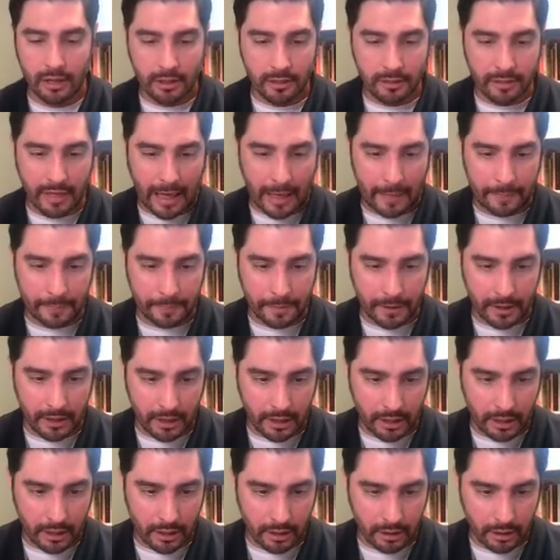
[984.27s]
that
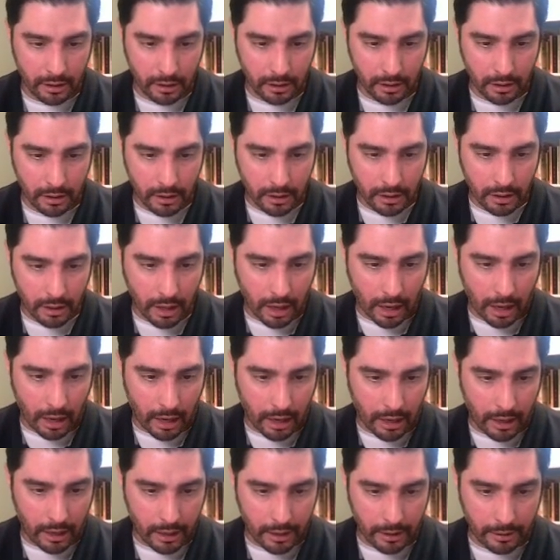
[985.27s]
the,
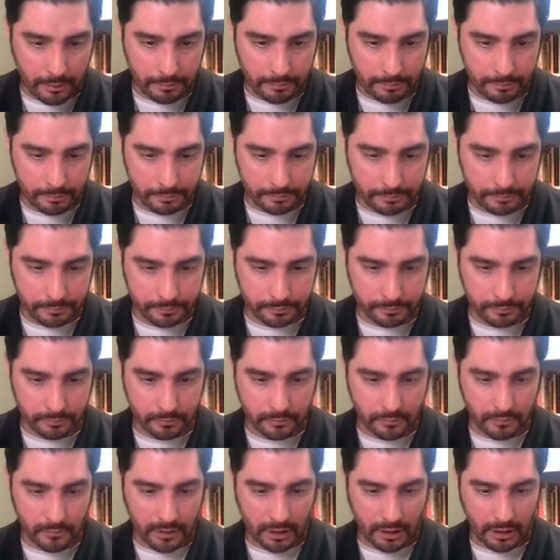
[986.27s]

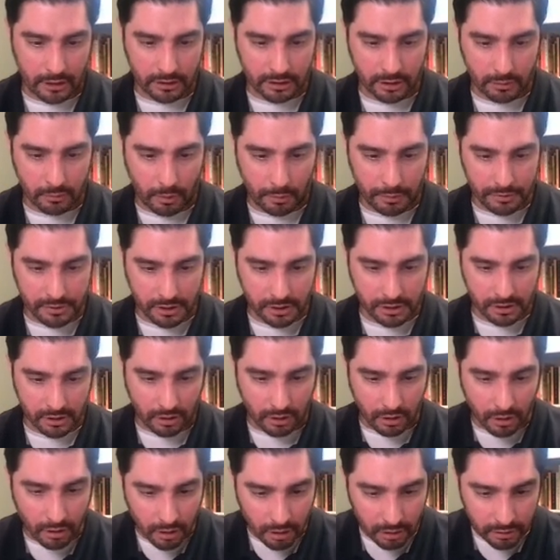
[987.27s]
actually what was this
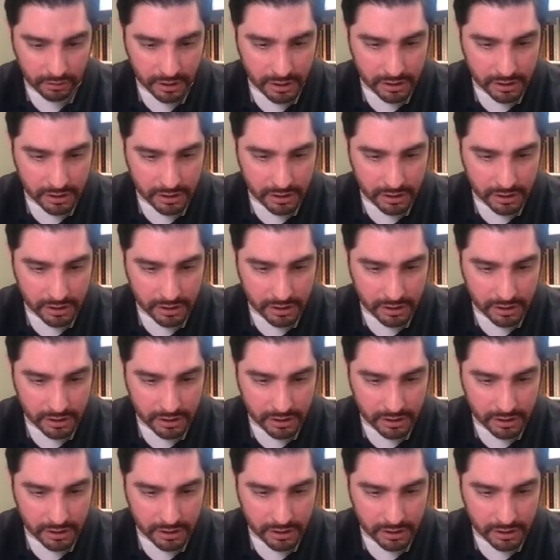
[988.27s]
called?